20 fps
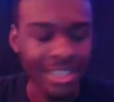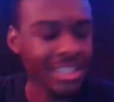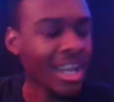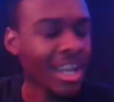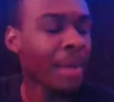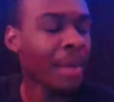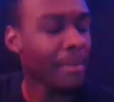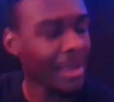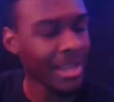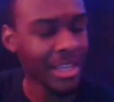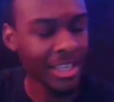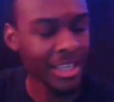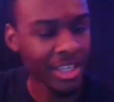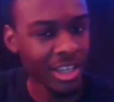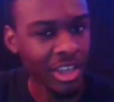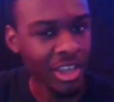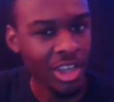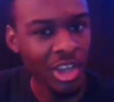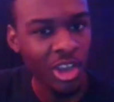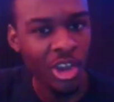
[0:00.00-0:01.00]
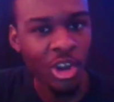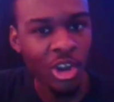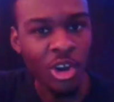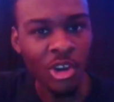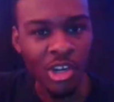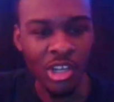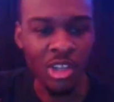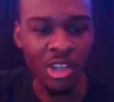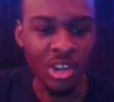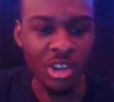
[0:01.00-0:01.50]
commenting
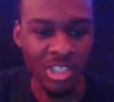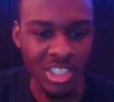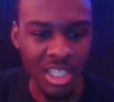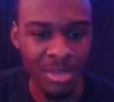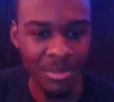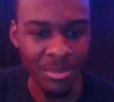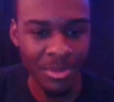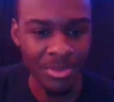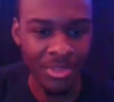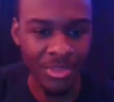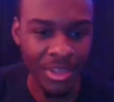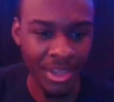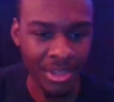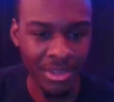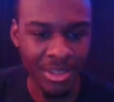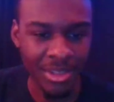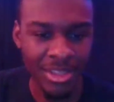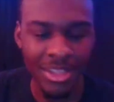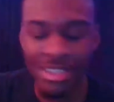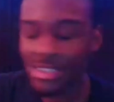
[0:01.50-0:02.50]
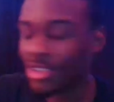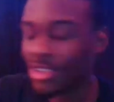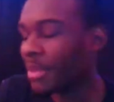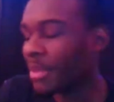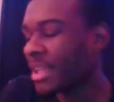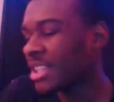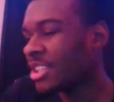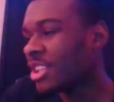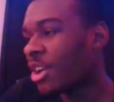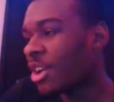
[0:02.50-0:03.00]
on the Lars Sullivan thing. So I'm
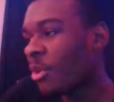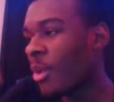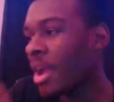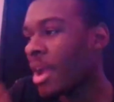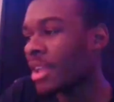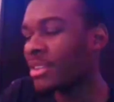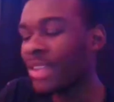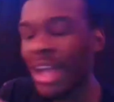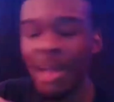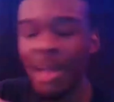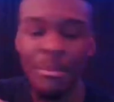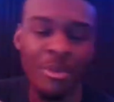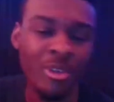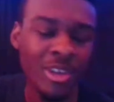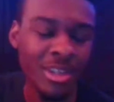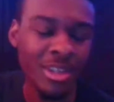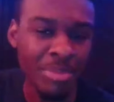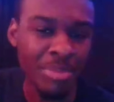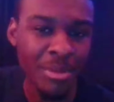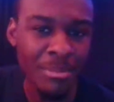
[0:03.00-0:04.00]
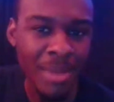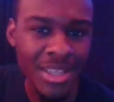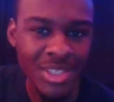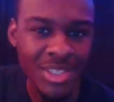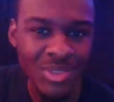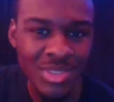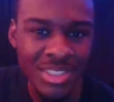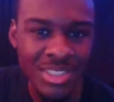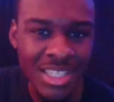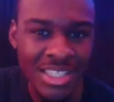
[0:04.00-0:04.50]
like, you know what? I'm going to put my
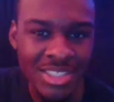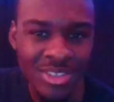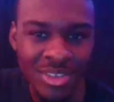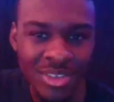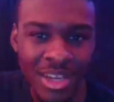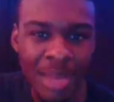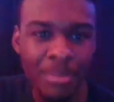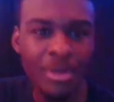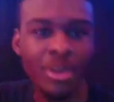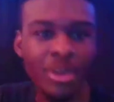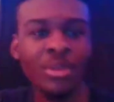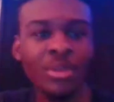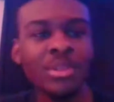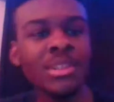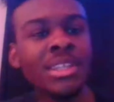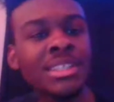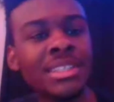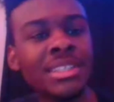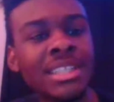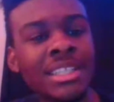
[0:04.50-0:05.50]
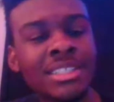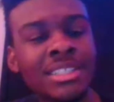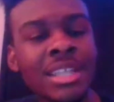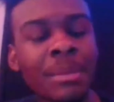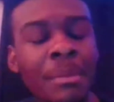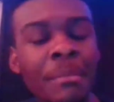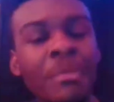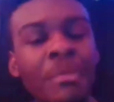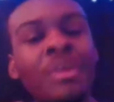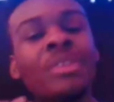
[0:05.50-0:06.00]
two cents on it. I'm going to look these
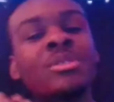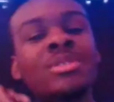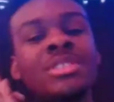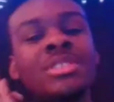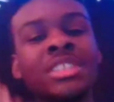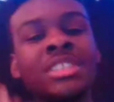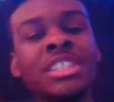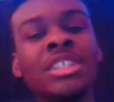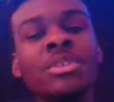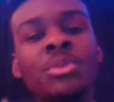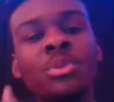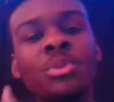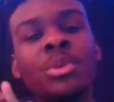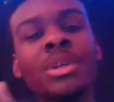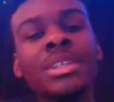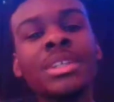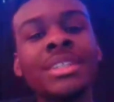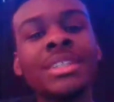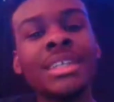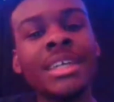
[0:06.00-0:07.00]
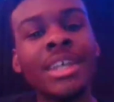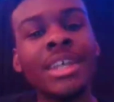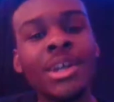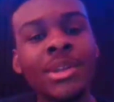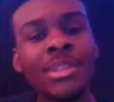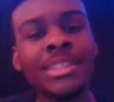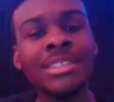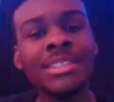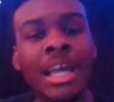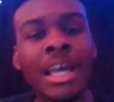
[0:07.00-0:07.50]
up. I'm going to go see what the
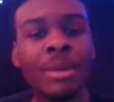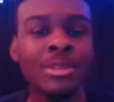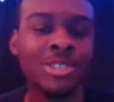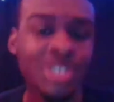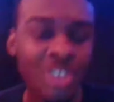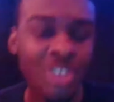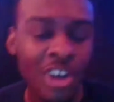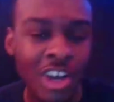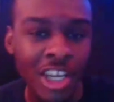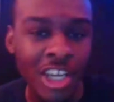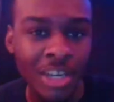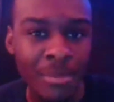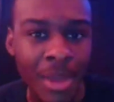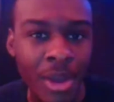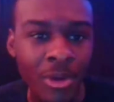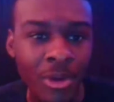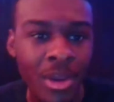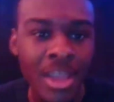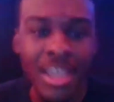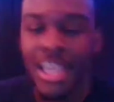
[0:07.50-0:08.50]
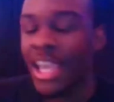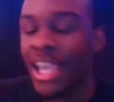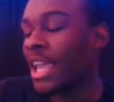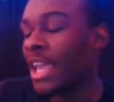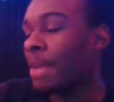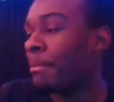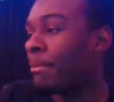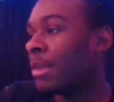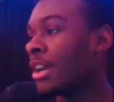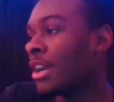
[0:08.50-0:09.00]
hell this guy was talking about
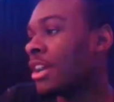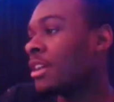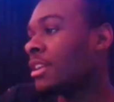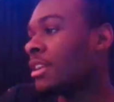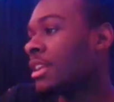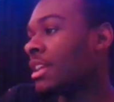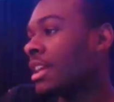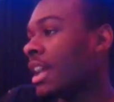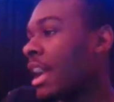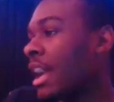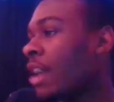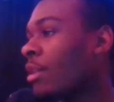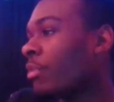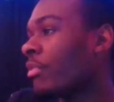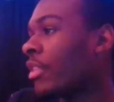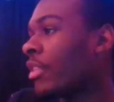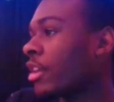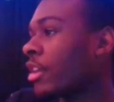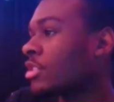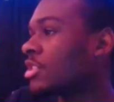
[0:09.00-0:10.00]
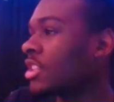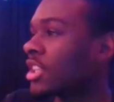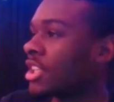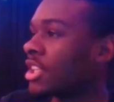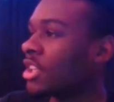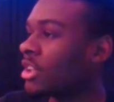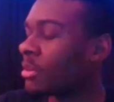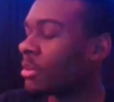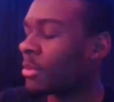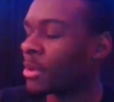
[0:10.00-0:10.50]
and put out there to the
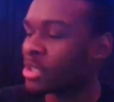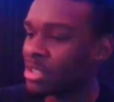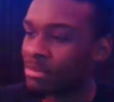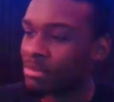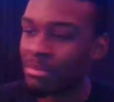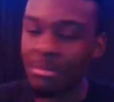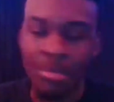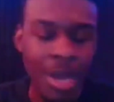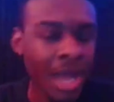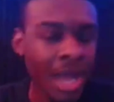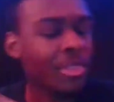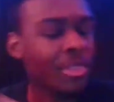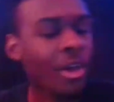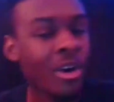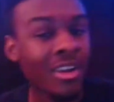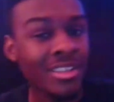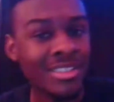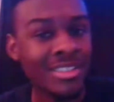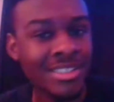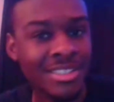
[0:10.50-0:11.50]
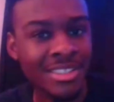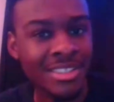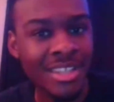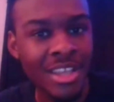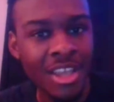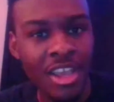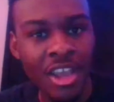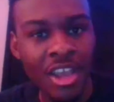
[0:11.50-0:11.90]
universe my thoughts